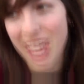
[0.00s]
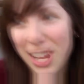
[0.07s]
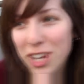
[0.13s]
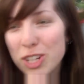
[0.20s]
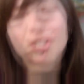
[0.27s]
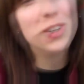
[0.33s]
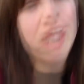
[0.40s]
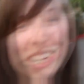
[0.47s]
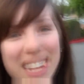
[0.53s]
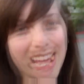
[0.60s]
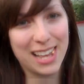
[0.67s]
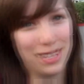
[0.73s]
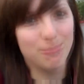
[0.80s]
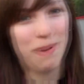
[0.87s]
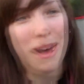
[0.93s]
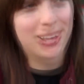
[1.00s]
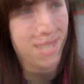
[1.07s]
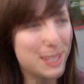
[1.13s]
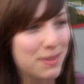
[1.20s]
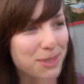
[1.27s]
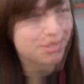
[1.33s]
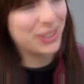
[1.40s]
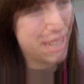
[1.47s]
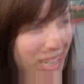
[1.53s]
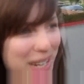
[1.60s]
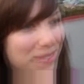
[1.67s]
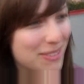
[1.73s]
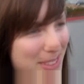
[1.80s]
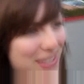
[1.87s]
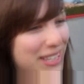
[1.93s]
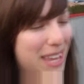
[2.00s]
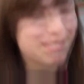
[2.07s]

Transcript: ignorant as possible when it came